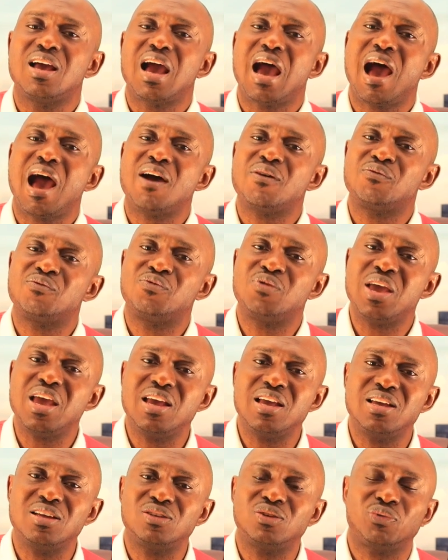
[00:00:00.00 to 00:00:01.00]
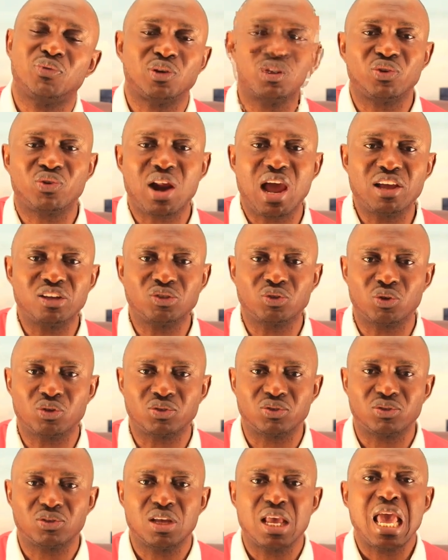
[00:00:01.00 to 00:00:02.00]
avenge for the
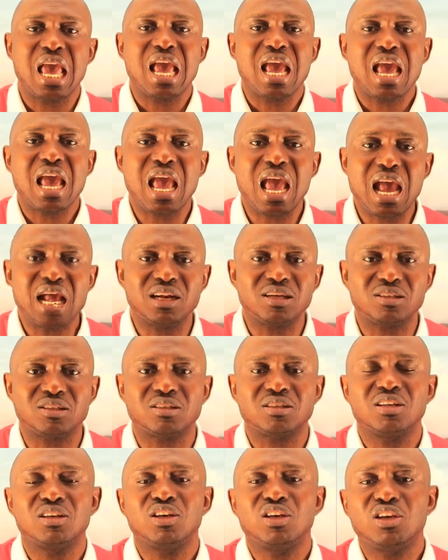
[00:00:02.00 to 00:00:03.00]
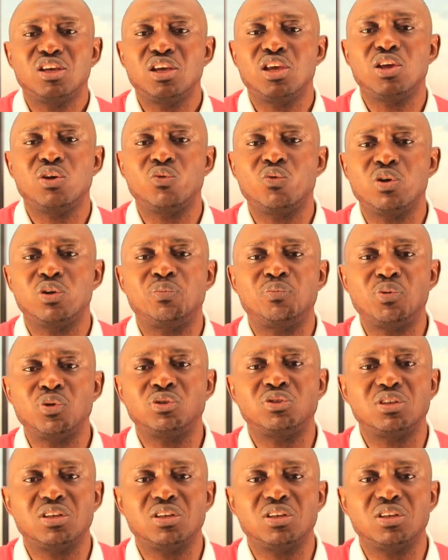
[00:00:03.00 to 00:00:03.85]
righteous, else he will put